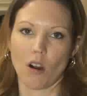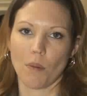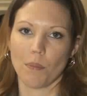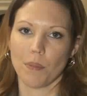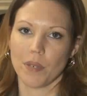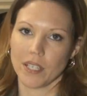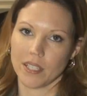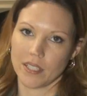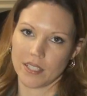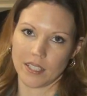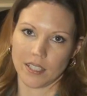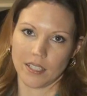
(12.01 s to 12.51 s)

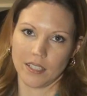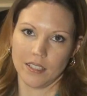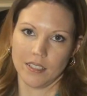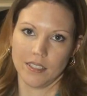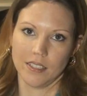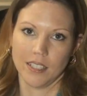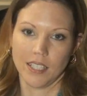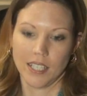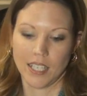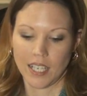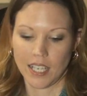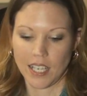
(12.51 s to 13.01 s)
all pizza.
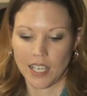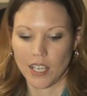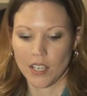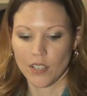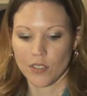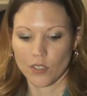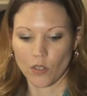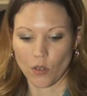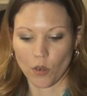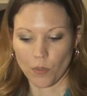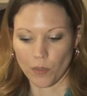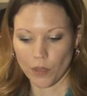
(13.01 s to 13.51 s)

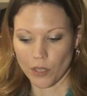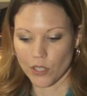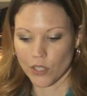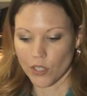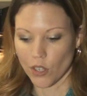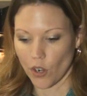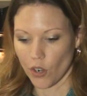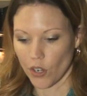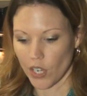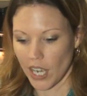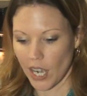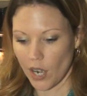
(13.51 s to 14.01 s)
So I'm going to
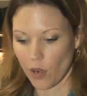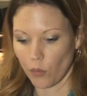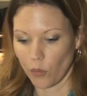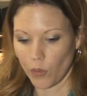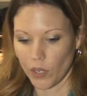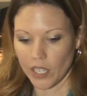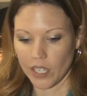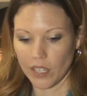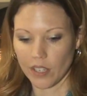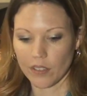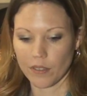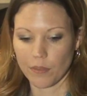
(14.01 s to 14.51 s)
start out
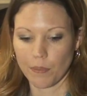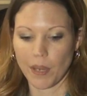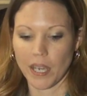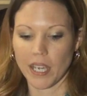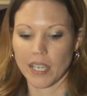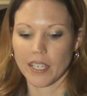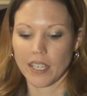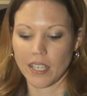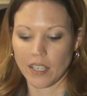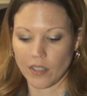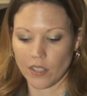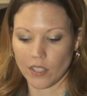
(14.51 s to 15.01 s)
with
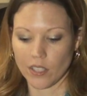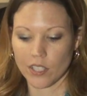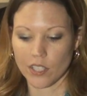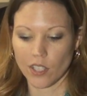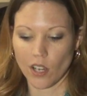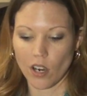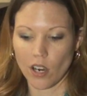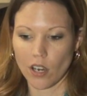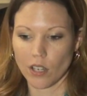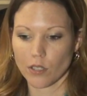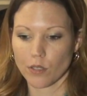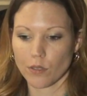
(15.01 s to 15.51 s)
making the
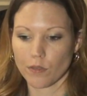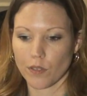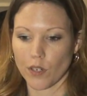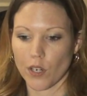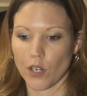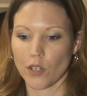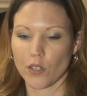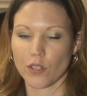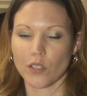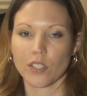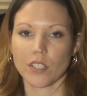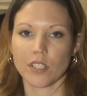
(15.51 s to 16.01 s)
sauce
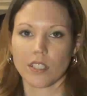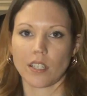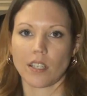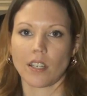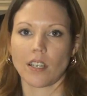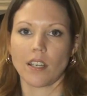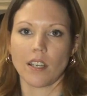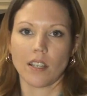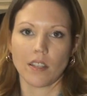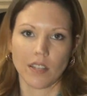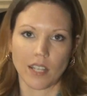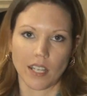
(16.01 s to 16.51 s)
first,
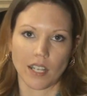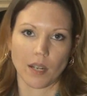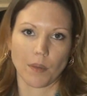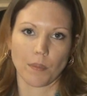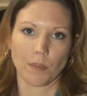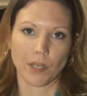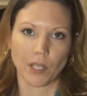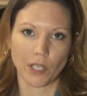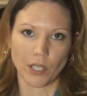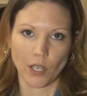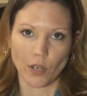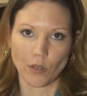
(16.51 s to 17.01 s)
then I'm
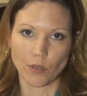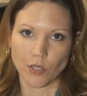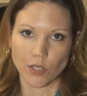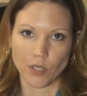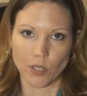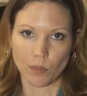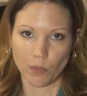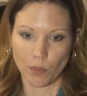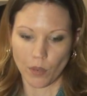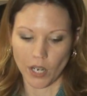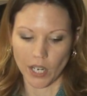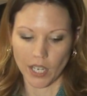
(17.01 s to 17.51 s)
going to go to
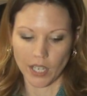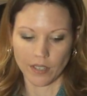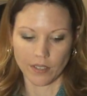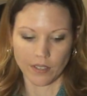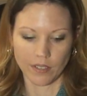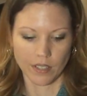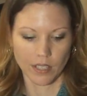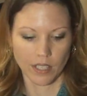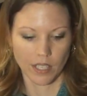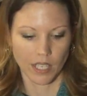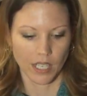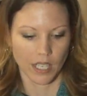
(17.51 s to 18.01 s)
the bread.
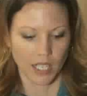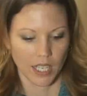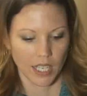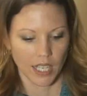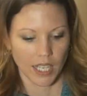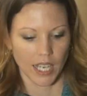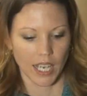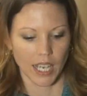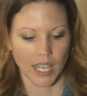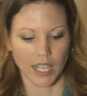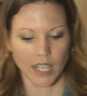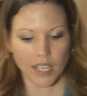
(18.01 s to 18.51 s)

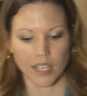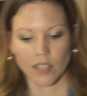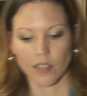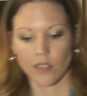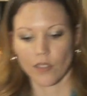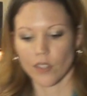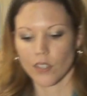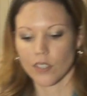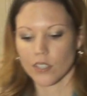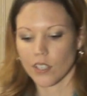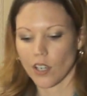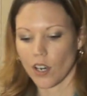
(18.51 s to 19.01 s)

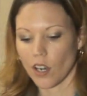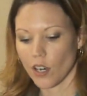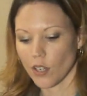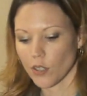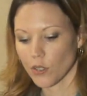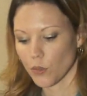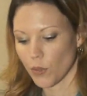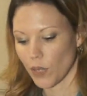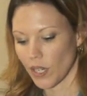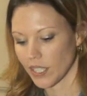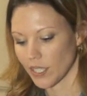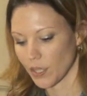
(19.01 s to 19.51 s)
And the
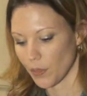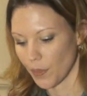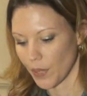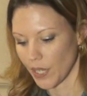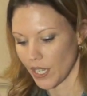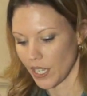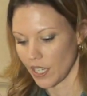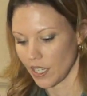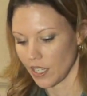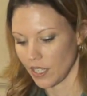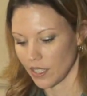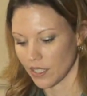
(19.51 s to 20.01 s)
sauce
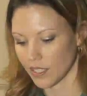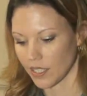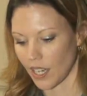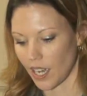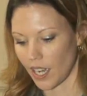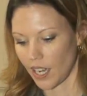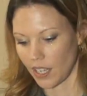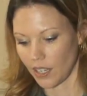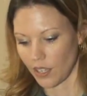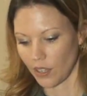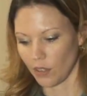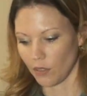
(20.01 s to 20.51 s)
recipe is
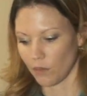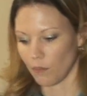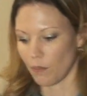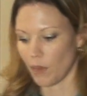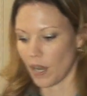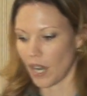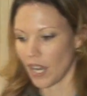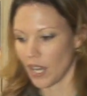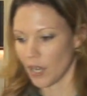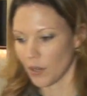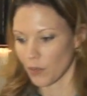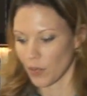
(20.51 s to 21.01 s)
kind of
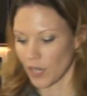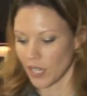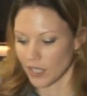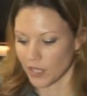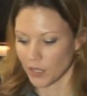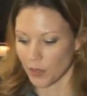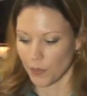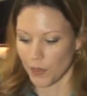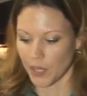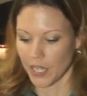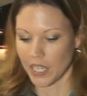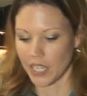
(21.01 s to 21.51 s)
my
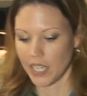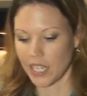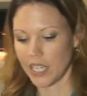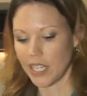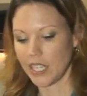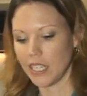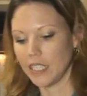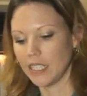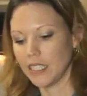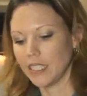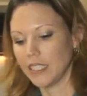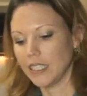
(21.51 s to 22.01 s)

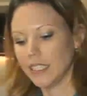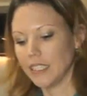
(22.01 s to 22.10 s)
recipe,